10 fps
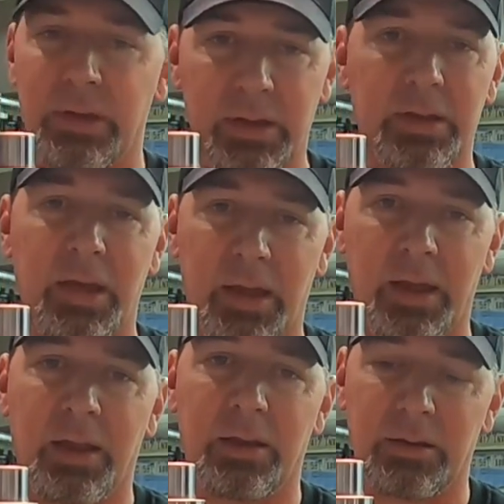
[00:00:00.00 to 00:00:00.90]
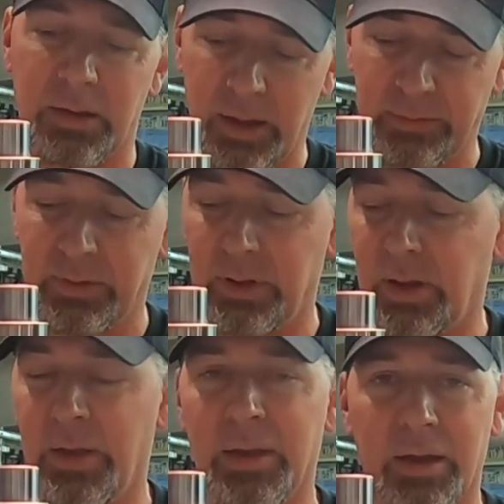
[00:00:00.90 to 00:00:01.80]
in hand,
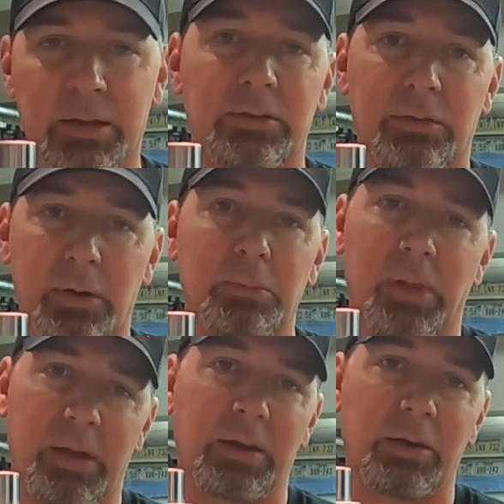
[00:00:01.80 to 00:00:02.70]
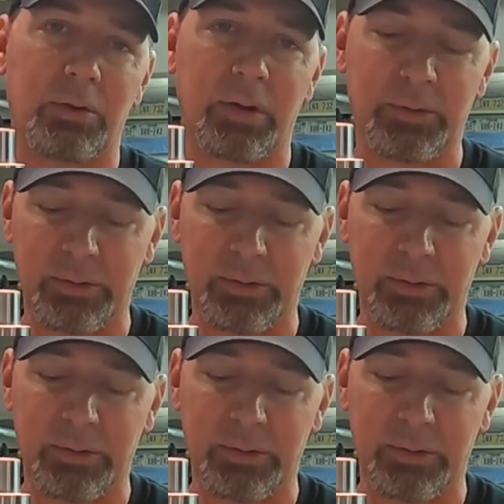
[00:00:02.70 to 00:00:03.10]
definite, and I could start planning around